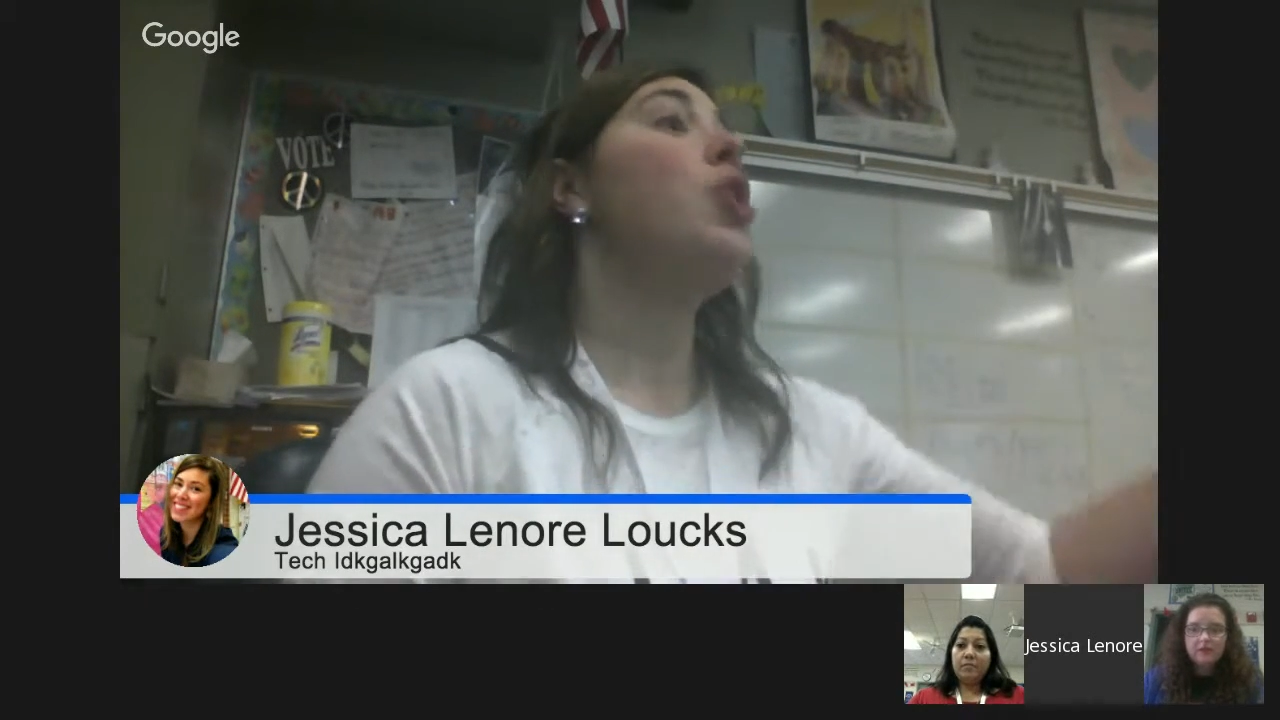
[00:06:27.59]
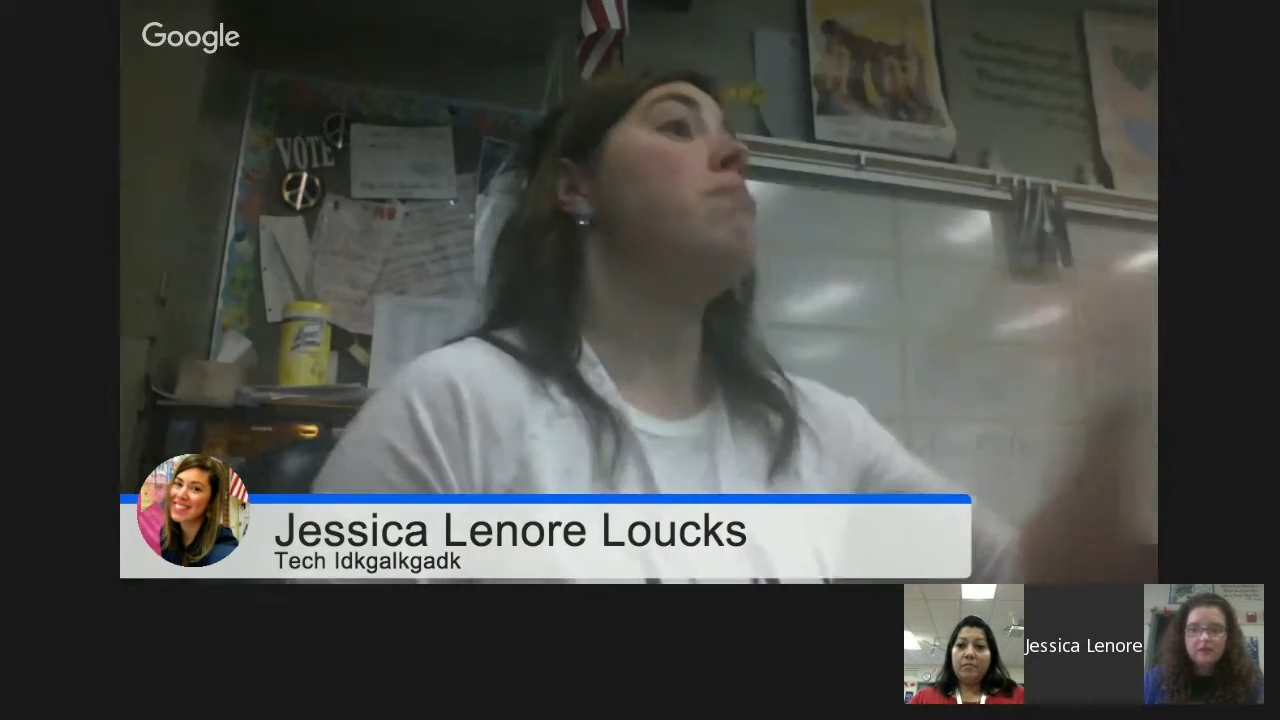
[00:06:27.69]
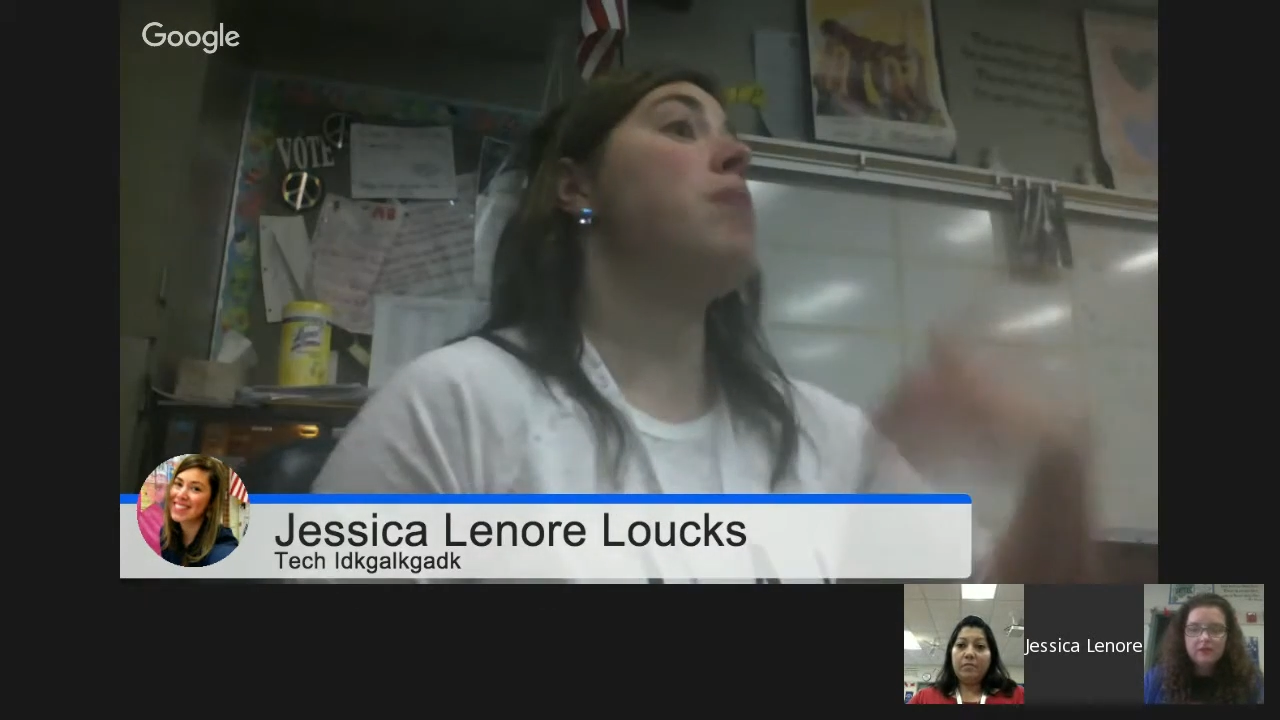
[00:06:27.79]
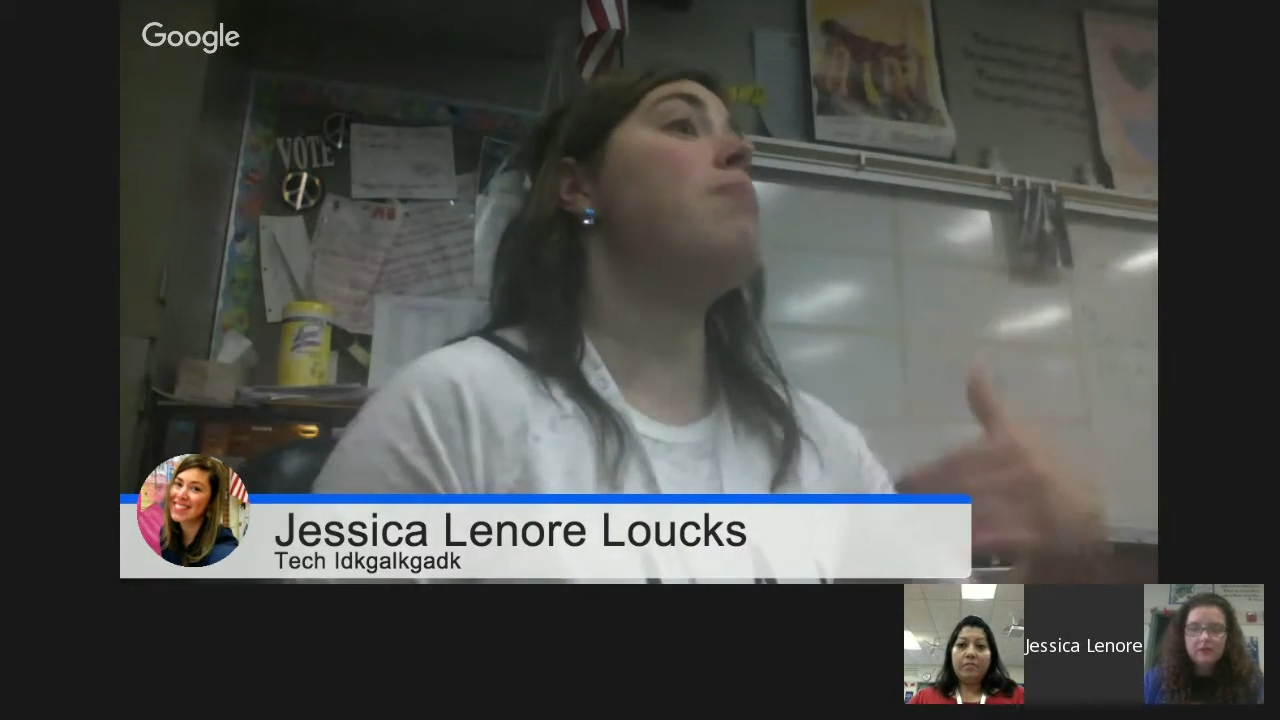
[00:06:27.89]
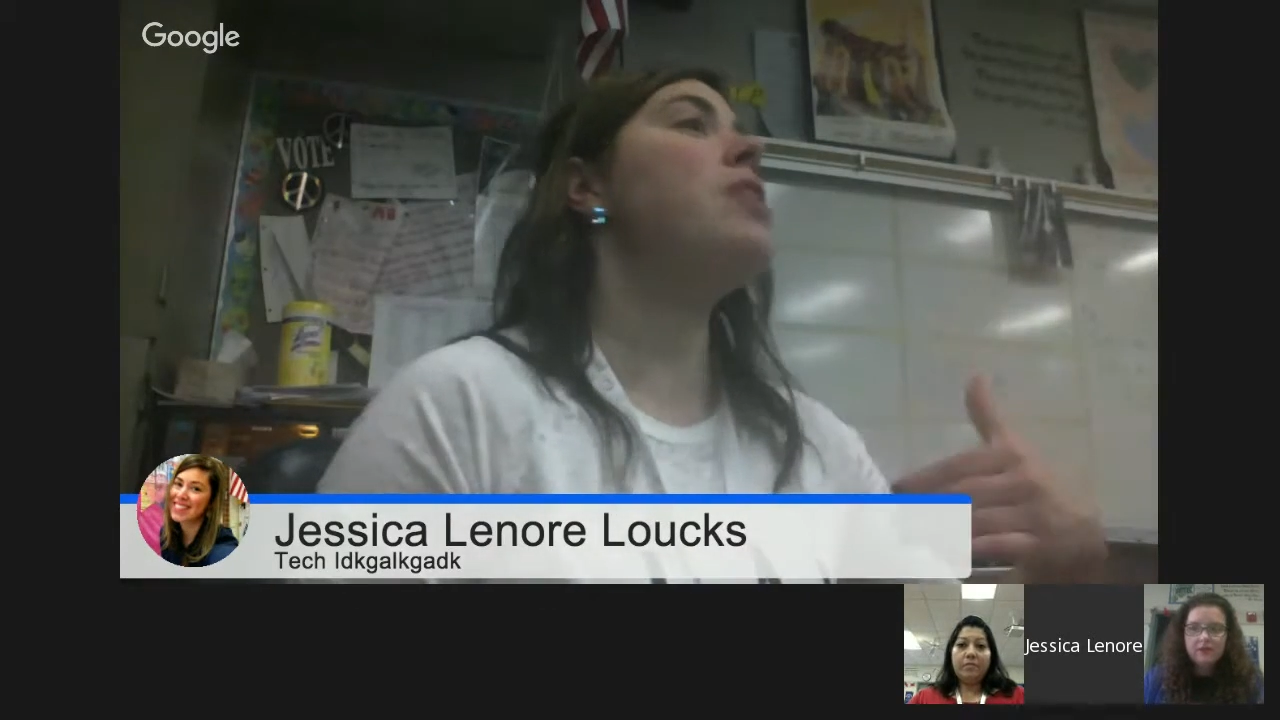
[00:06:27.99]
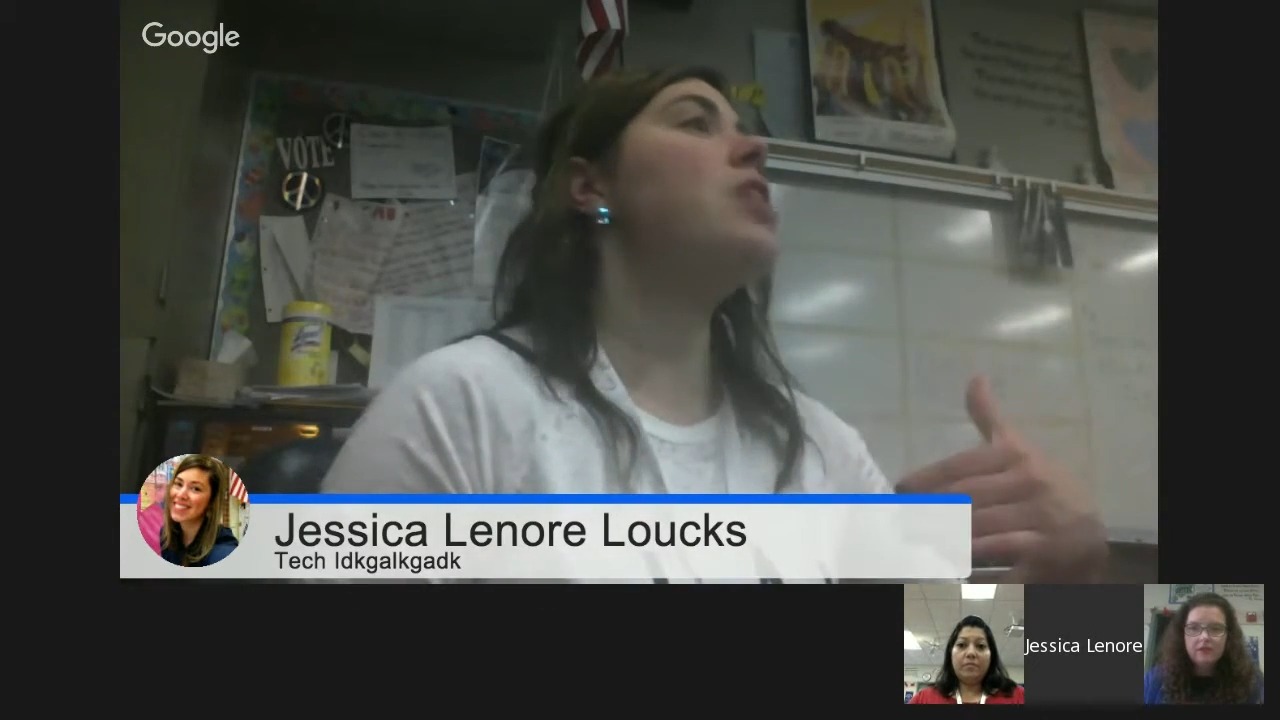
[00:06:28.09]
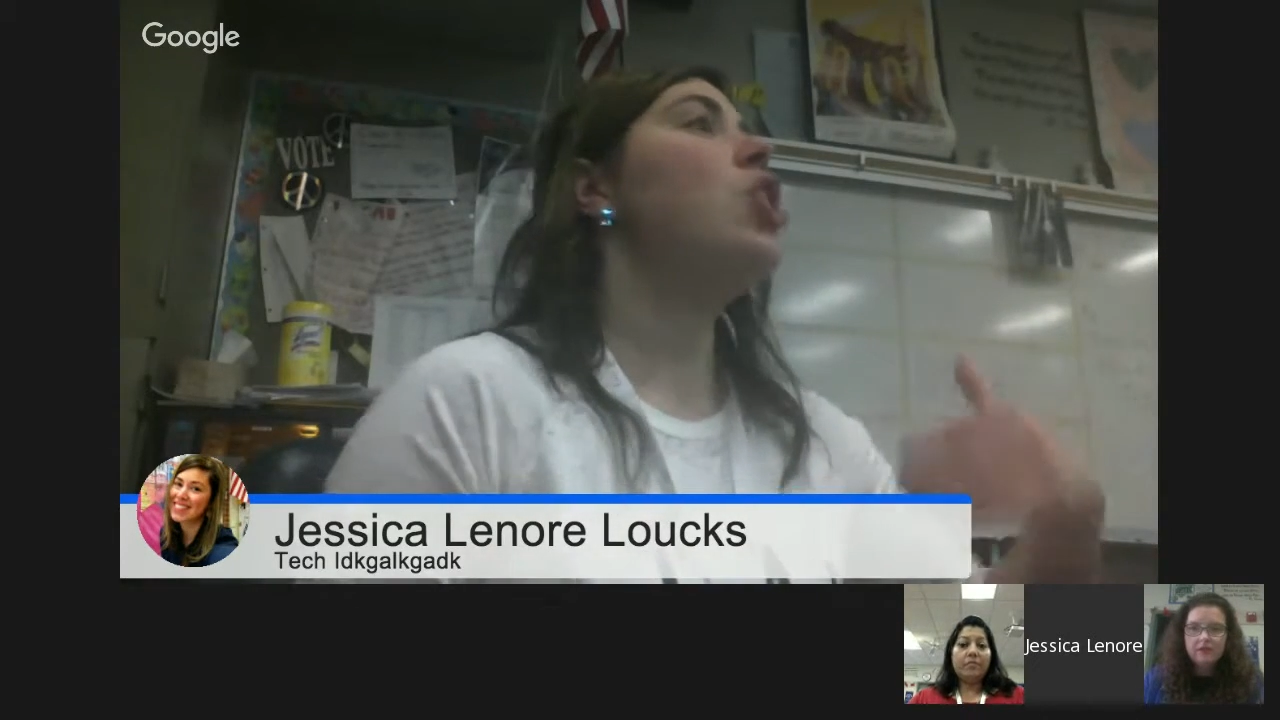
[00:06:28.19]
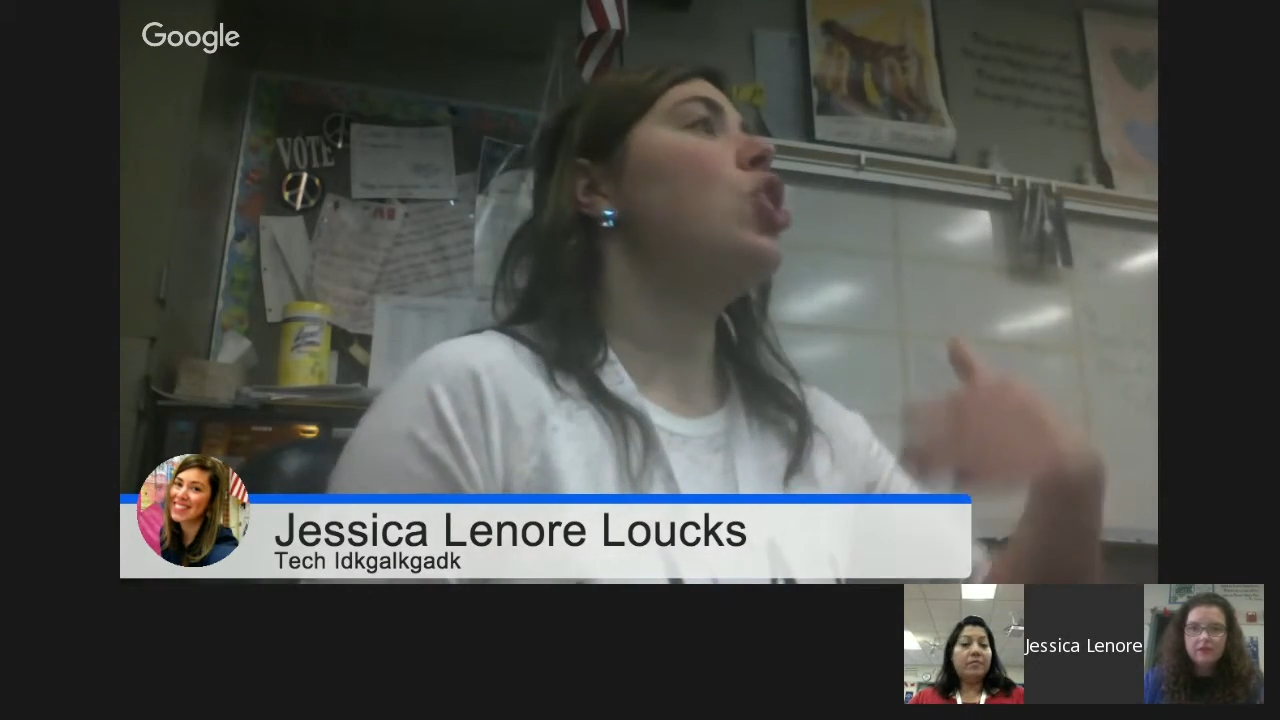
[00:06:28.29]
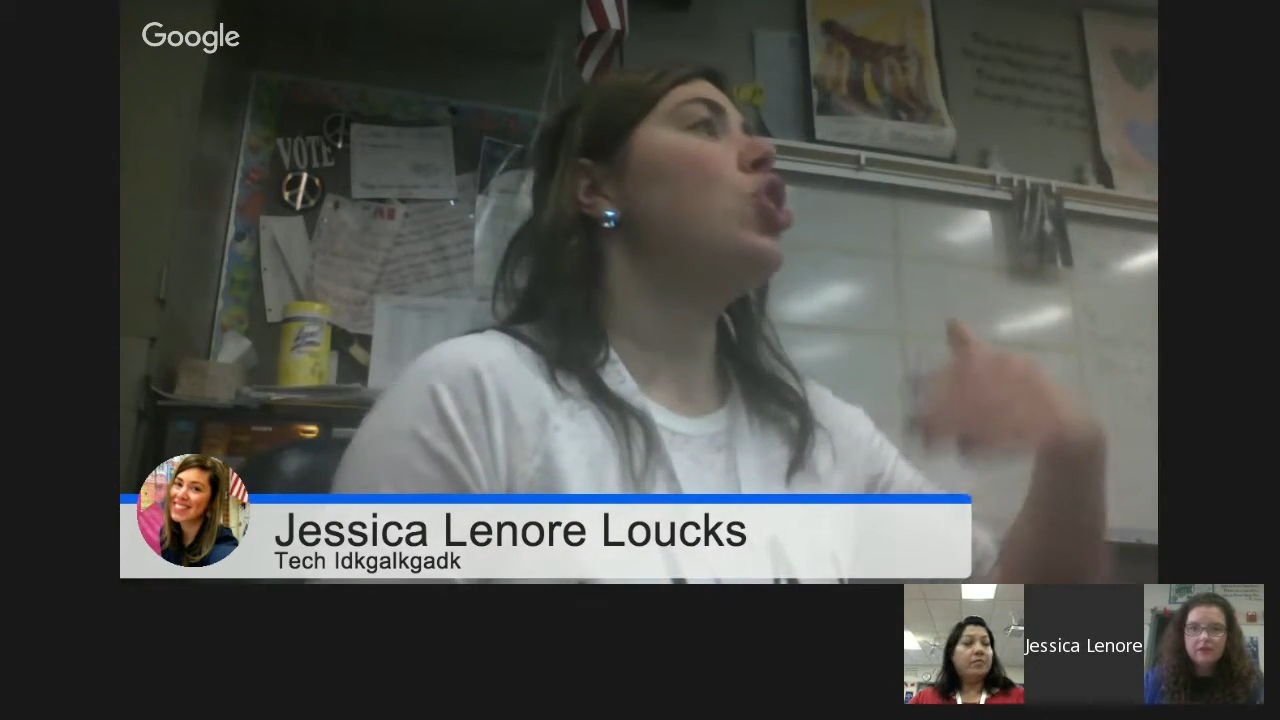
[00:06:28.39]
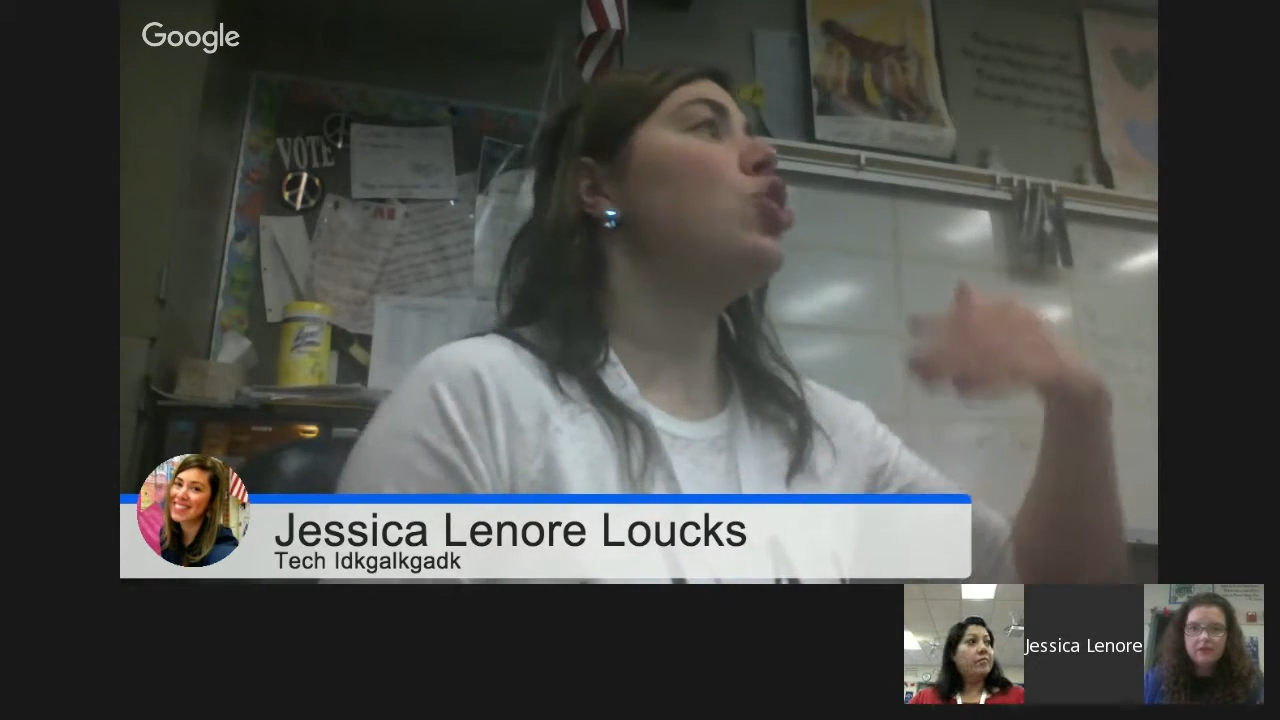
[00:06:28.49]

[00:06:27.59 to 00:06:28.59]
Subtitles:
maybe